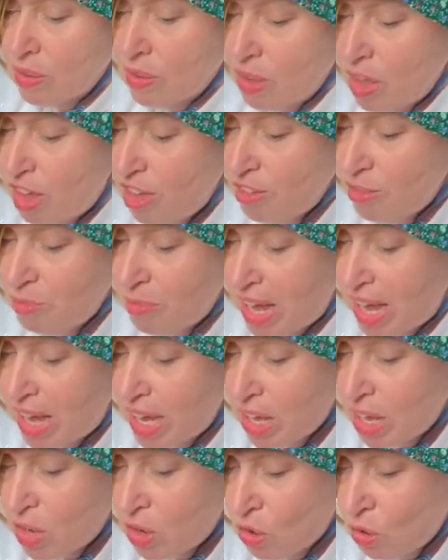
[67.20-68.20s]
of
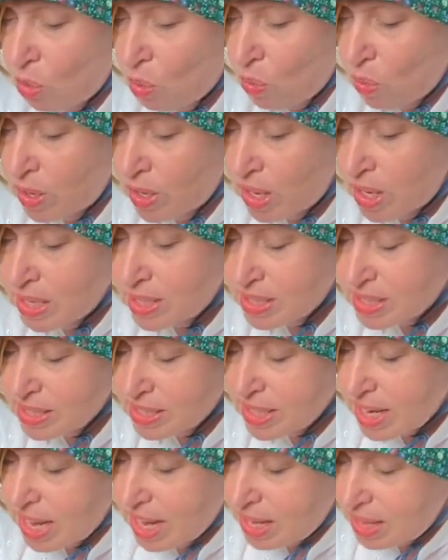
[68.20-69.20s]
my corn husk
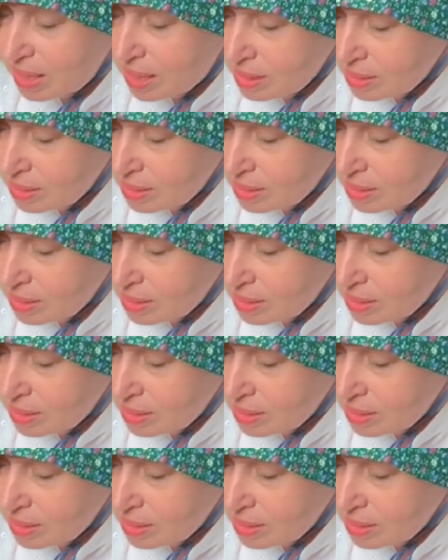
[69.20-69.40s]
doll.